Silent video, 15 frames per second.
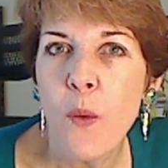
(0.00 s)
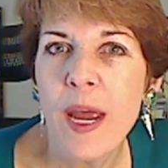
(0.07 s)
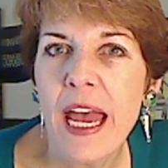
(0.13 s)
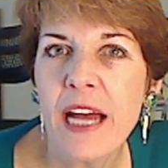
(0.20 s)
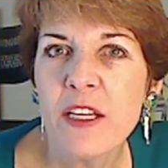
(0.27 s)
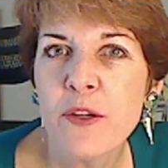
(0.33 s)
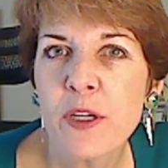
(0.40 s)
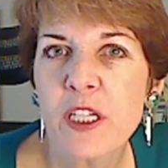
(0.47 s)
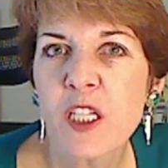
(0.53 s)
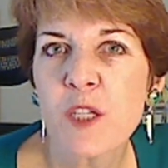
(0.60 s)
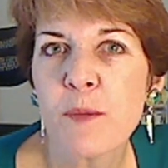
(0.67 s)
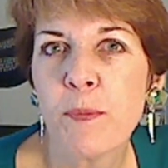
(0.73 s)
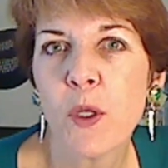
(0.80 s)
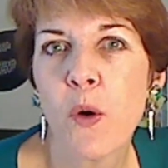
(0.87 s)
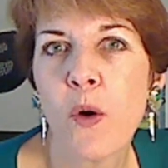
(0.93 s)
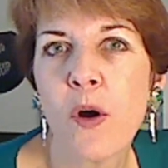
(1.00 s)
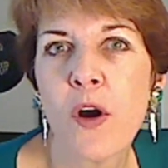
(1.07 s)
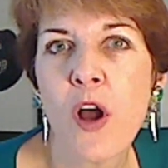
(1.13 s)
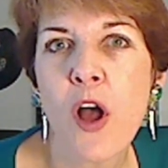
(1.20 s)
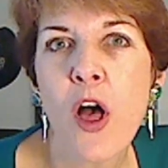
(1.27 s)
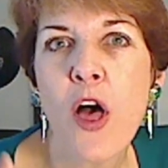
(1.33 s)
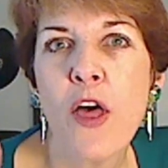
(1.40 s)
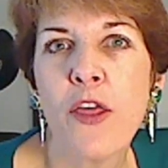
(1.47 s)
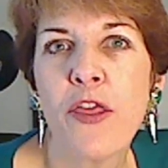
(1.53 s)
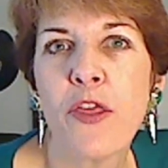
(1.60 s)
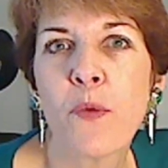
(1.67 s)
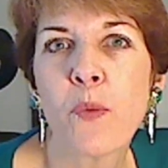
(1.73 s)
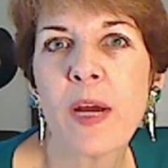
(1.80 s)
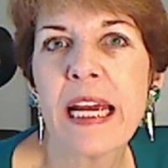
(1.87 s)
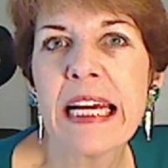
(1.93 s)
We had to explore
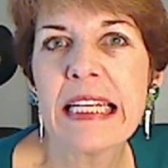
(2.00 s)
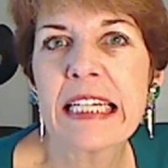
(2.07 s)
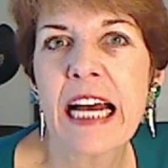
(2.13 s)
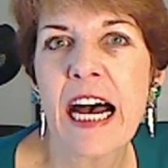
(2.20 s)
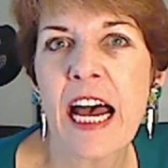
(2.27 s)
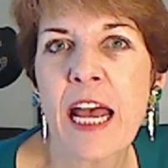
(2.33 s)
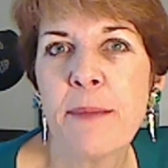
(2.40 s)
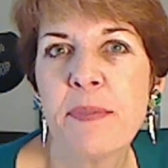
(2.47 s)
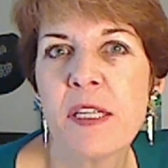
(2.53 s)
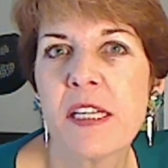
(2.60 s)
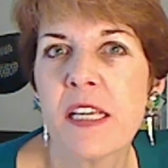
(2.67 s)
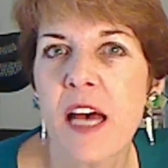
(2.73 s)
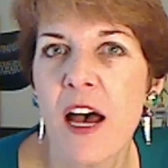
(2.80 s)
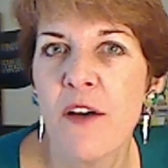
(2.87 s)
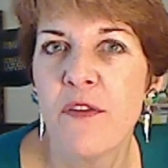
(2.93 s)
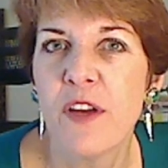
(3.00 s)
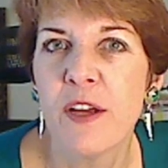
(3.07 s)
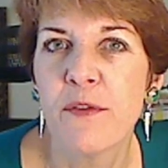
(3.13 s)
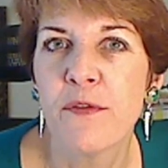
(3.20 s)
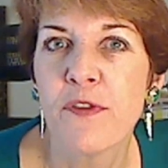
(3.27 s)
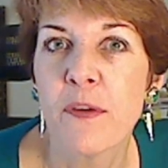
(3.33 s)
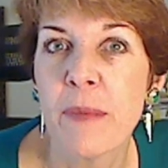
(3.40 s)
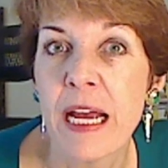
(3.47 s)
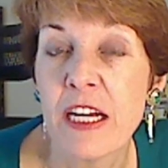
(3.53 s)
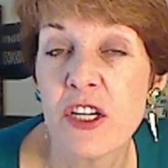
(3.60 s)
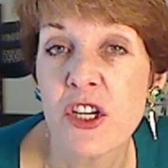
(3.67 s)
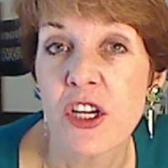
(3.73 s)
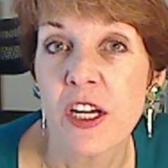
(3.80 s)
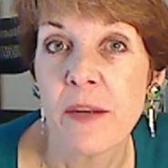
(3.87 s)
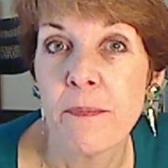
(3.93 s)
3 types of
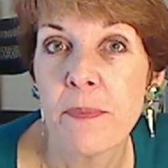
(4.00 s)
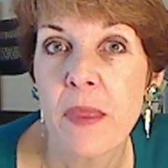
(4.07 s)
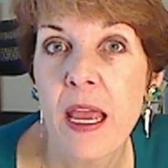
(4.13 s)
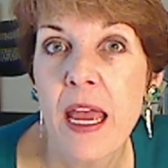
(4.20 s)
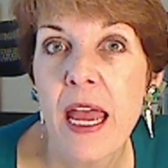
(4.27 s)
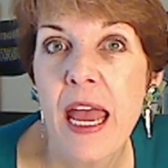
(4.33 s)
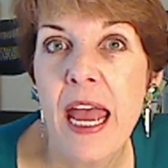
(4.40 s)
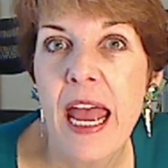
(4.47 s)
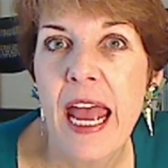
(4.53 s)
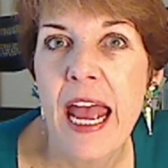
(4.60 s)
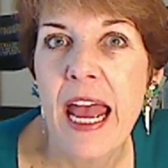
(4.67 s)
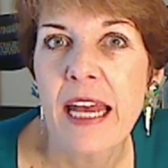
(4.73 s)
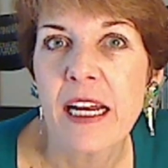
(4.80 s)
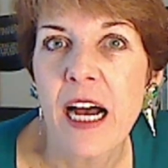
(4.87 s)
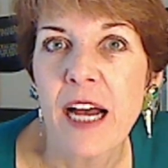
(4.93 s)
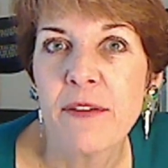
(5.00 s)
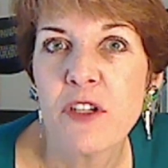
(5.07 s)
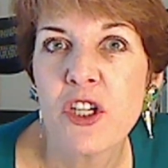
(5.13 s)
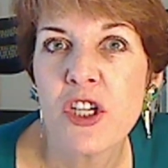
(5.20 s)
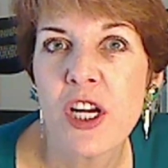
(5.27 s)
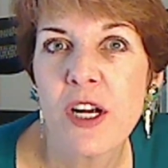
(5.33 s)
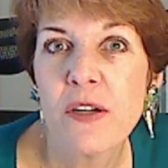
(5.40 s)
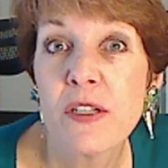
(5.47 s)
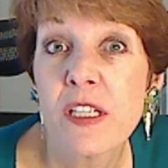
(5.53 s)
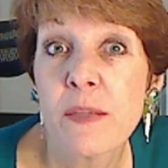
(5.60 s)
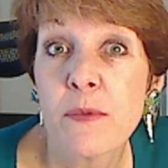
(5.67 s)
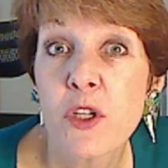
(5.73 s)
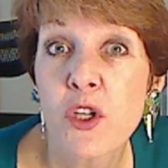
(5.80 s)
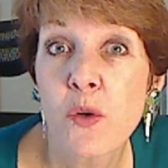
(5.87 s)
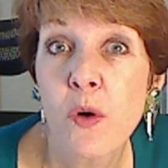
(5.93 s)
information, and I've shared
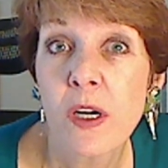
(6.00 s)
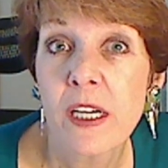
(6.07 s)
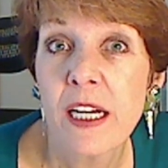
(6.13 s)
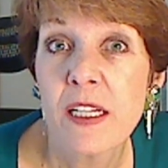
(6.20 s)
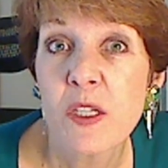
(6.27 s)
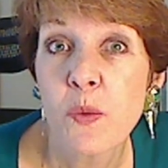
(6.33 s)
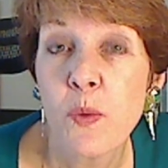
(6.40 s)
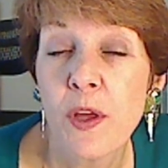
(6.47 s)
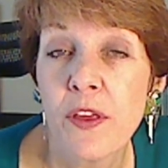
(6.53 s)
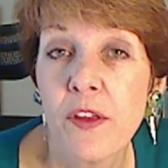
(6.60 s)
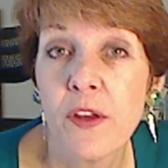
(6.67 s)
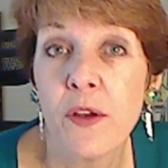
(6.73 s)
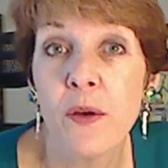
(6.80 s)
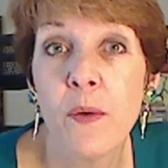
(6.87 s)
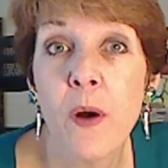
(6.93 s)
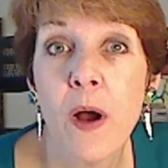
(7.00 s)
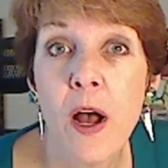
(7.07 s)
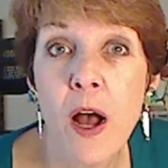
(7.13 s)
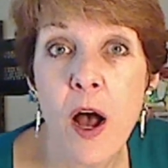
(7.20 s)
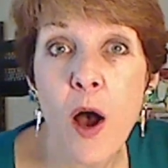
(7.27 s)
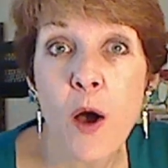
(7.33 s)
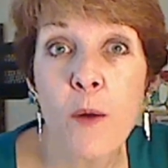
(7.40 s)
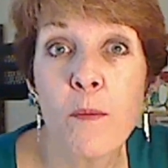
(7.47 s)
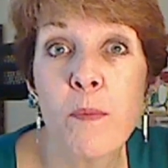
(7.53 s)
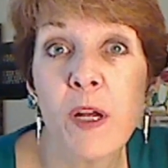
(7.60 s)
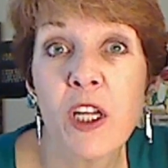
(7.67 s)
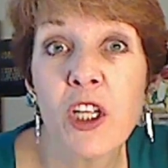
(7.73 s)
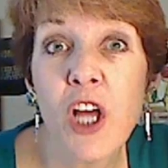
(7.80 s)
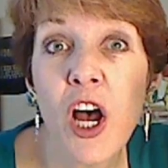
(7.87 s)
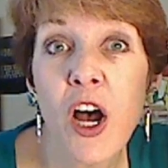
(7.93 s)
some shortcuts with you
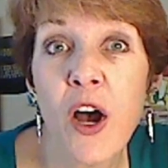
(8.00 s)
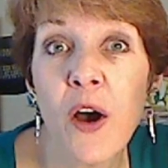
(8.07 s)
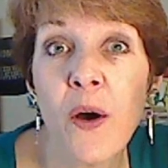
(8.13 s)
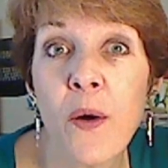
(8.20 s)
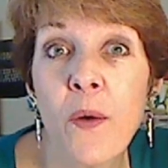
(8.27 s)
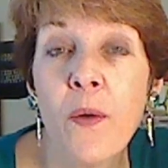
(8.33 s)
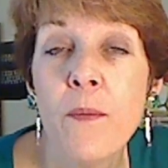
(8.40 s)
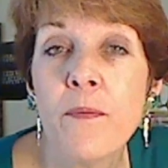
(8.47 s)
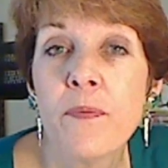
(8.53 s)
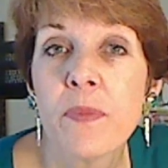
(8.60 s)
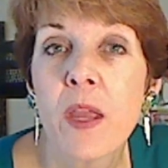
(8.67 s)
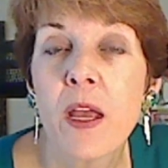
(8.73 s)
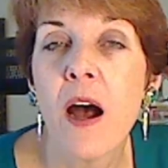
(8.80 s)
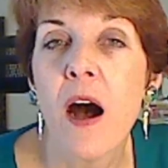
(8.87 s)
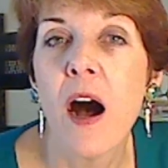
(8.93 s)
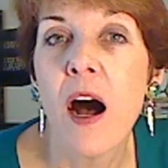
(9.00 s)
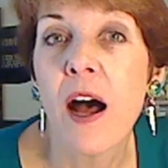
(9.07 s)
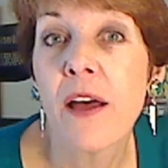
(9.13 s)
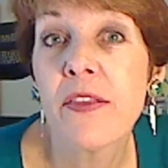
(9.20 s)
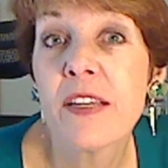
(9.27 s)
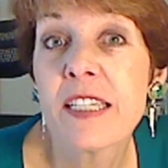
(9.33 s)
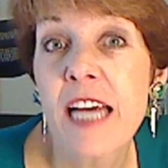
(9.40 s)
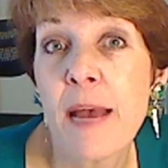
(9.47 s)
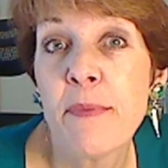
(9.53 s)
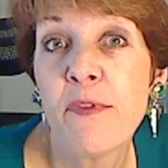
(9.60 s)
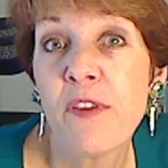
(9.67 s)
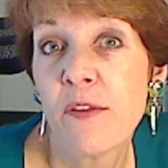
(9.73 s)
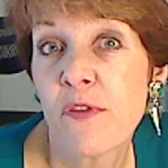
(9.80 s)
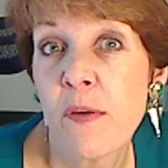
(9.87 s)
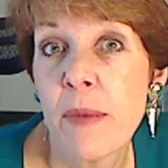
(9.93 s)
below on the type
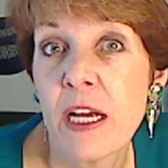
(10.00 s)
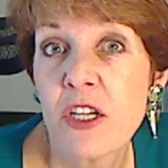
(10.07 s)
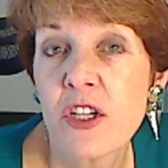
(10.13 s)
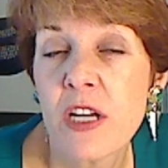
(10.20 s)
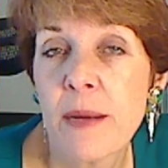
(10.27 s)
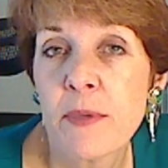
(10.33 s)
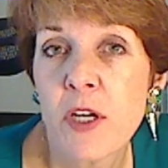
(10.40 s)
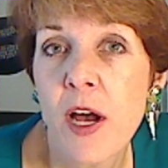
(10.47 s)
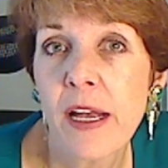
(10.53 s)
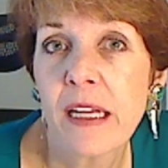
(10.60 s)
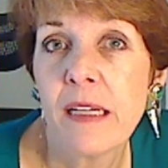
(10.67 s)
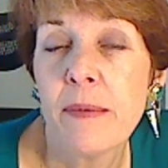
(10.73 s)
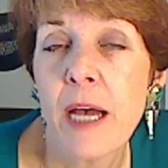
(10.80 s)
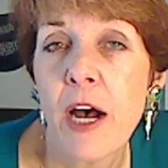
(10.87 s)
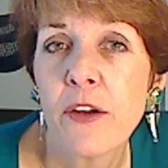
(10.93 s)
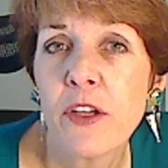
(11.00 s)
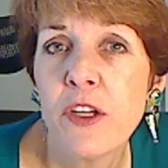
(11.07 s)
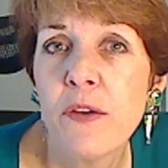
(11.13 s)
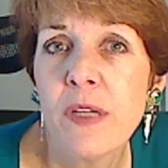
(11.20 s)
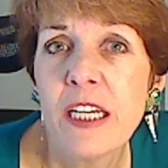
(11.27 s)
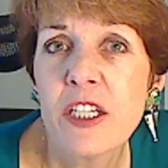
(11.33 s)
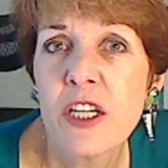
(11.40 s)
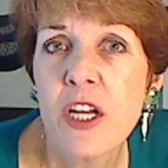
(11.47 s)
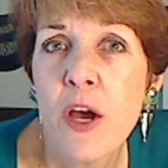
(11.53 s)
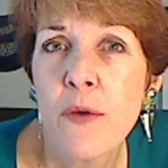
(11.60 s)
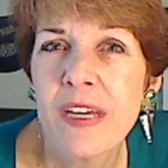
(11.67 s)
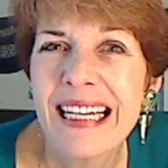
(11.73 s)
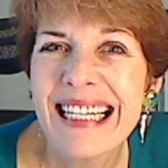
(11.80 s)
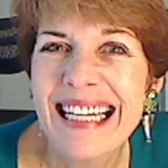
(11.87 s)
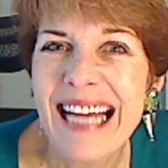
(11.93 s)
of information I'm talking about. You need to know
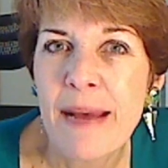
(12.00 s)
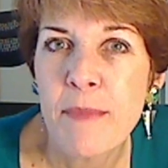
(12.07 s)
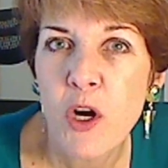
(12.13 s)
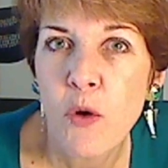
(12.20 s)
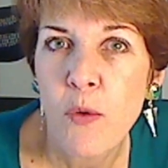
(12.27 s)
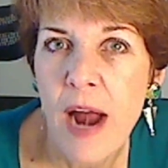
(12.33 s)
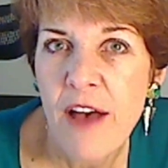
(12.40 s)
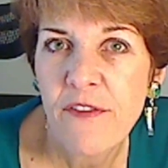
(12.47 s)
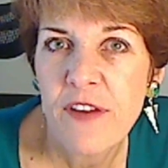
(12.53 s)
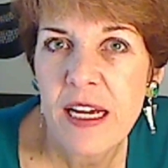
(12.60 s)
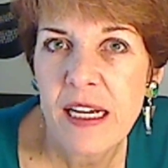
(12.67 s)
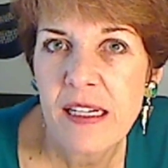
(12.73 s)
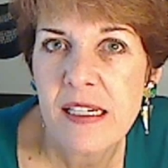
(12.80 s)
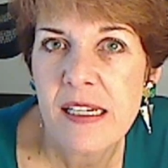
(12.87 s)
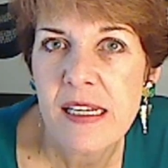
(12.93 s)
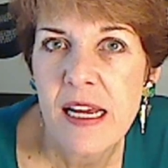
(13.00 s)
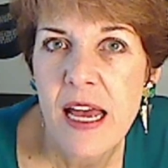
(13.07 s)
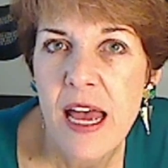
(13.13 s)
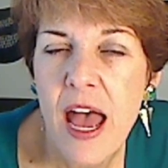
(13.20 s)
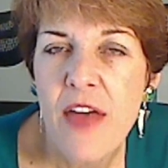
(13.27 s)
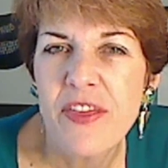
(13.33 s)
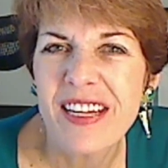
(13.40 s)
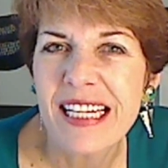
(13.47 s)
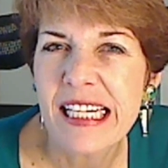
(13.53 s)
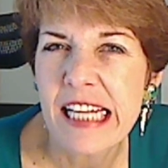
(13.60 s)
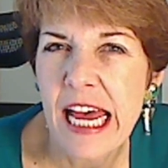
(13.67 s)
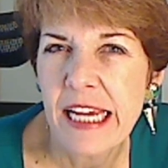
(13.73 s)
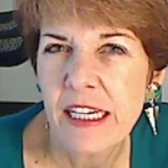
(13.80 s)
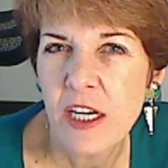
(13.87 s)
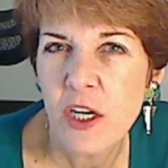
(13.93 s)
the demographics, the
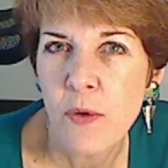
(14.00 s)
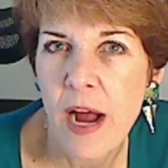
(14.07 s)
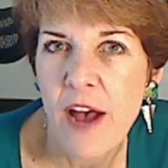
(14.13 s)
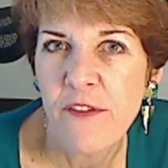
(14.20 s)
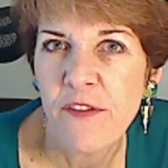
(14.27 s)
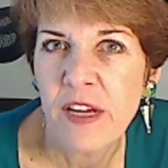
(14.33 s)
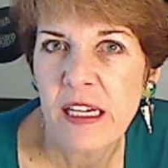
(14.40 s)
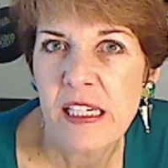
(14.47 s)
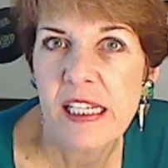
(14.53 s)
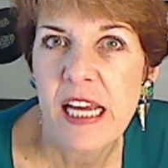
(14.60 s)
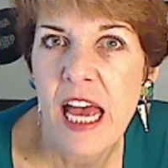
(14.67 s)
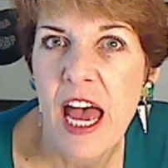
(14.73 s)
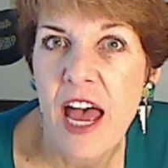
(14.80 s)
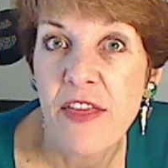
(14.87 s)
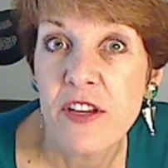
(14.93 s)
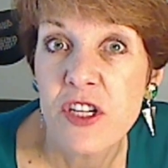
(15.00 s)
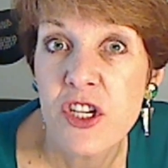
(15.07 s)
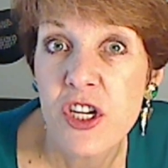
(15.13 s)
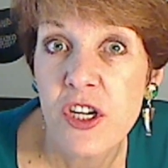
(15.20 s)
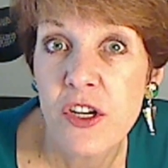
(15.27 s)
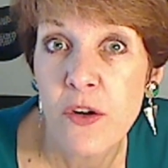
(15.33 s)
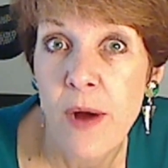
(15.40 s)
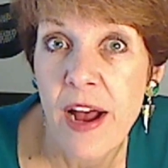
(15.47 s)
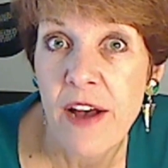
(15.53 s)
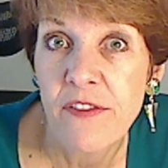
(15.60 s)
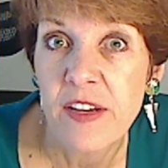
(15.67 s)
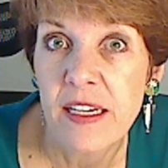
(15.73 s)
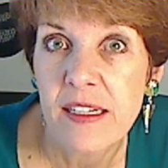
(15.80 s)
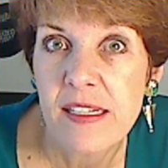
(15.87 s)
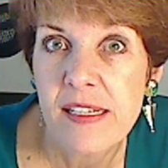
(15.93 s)
psychographics, and the
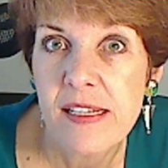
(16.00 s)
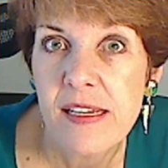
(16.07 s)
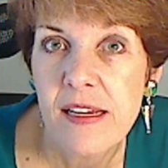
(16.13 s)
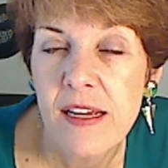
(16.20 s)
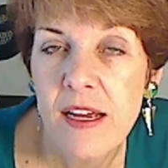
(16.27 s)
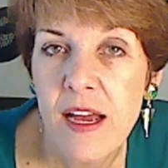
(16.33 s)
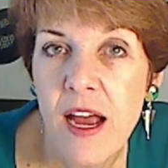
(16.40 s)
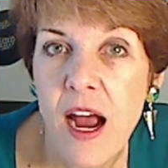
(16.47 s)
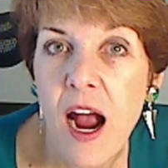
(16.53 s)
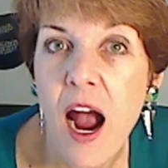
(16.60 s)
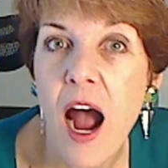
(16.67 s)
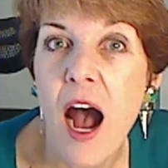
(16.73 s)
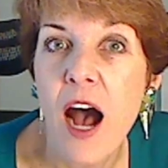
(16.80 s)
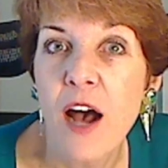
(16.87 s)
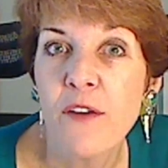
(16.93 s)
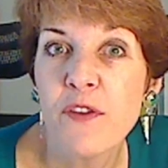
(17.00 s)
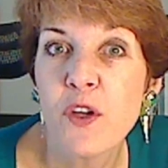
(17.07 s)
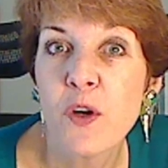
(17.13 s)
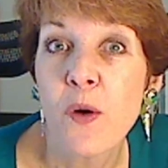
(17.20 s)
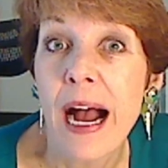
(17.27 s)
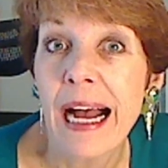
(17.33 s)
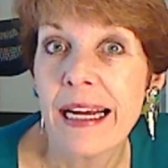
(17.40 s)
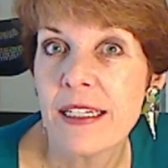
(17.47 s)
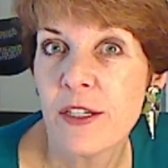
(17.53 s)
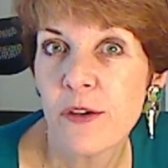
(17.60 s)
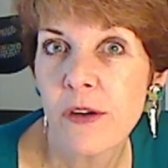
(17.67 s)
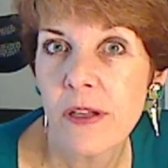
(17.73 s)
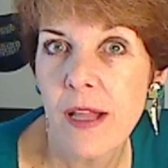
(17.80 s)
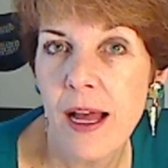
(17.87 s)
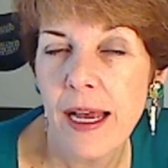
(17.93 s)
geographics of your ideal
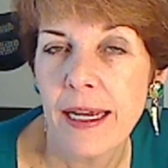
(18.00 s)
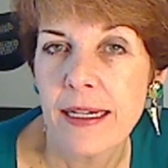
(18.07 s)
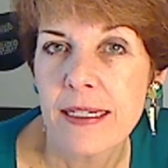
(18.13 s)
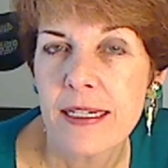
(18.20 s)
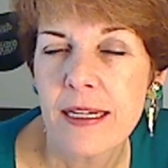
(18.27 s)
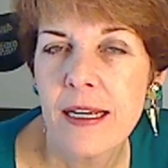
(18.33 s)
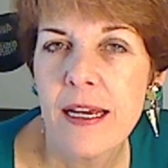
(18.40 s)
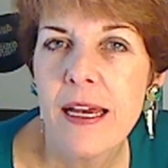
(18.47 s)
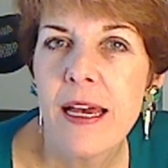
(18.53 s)
client.